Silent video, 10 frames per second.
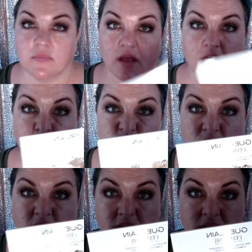I'll
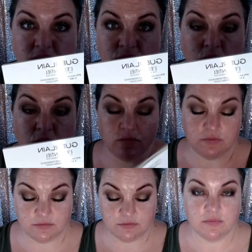try Guerlain.
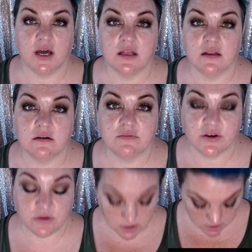I love Guerlain.